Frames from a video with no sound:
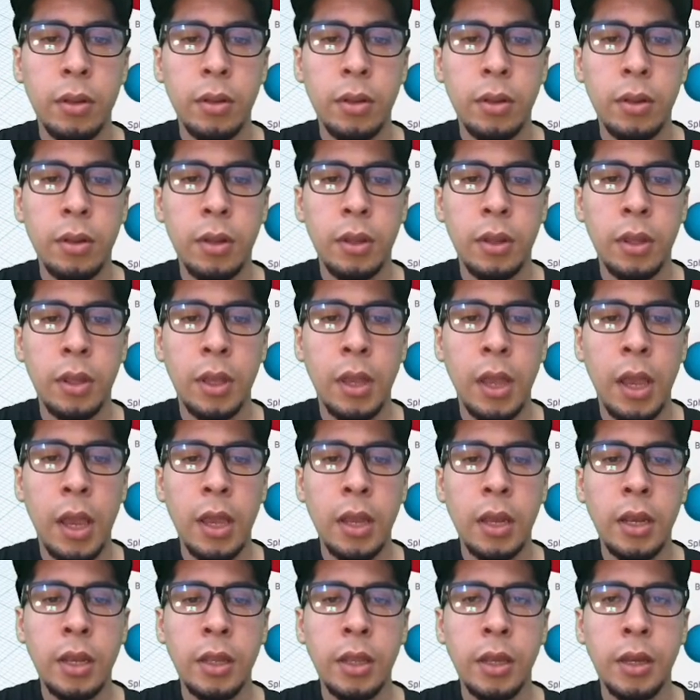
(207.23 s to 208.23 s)

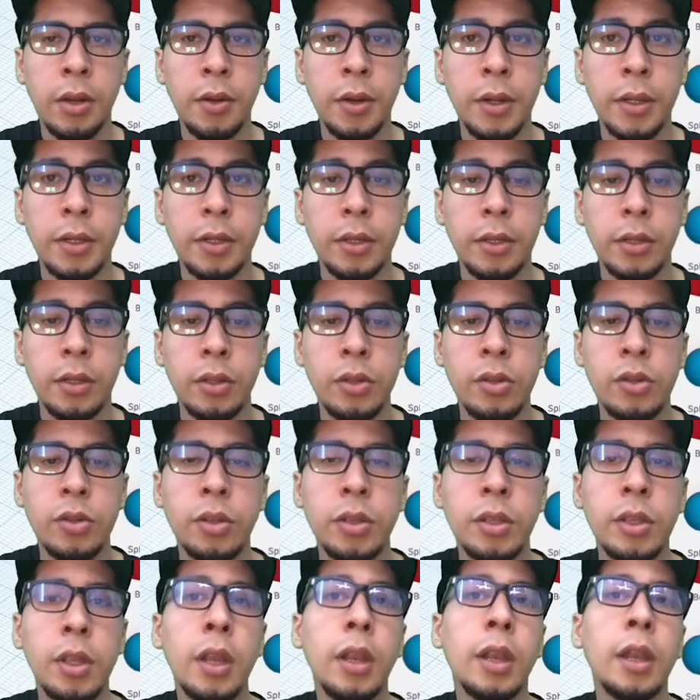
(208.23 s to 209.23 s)
90 degrees. Do you see
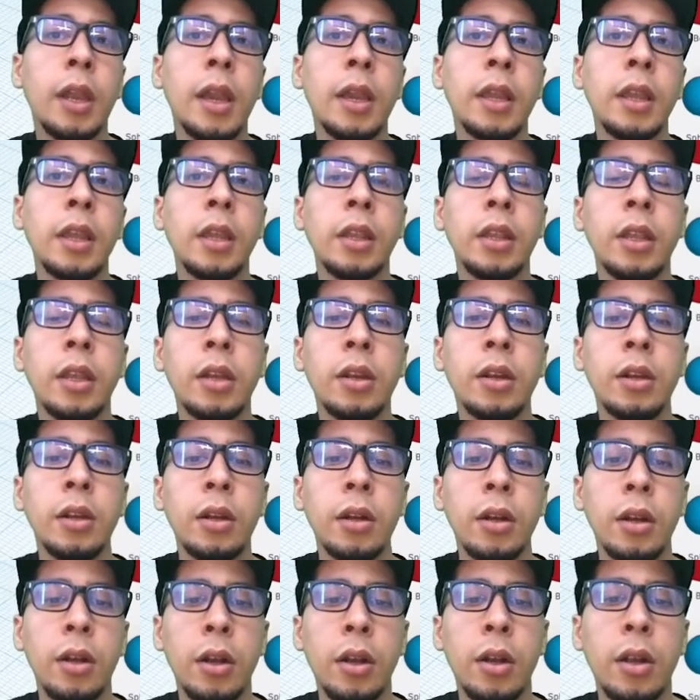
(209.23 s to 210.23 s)
that 90 in there?
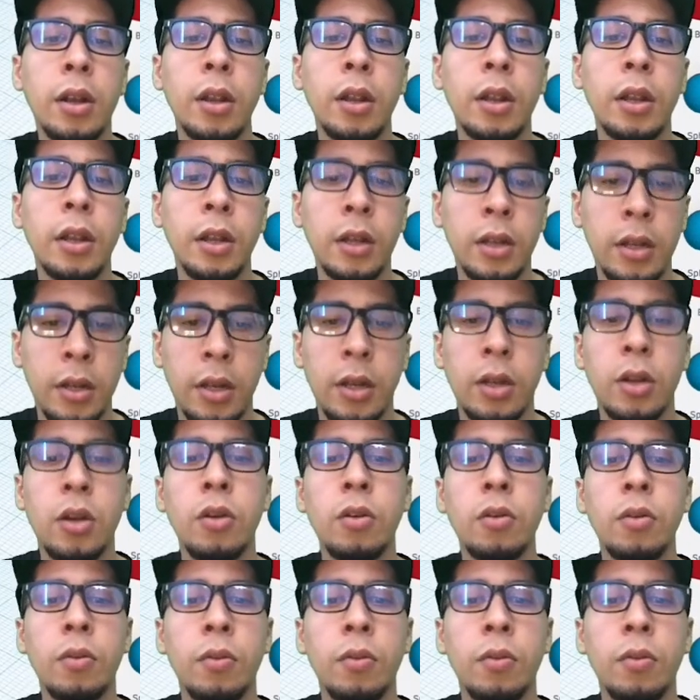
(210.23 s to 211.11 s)
There you go.